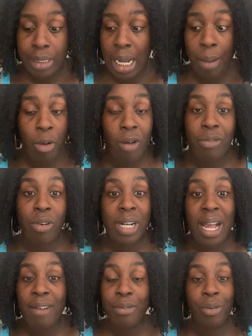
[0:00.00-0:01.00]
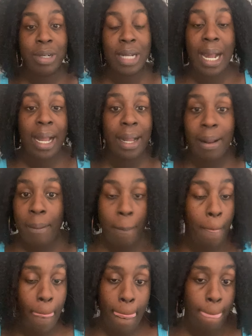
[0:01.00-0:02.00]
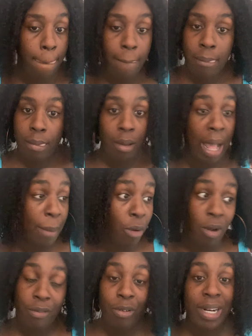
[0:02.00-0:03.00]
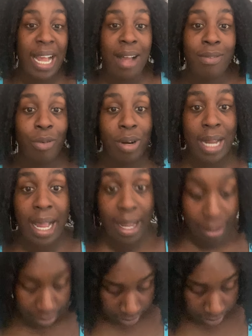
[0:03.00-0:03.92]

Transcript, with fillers: I'm all for an eye for an eye. I'm all for an eye for an eye.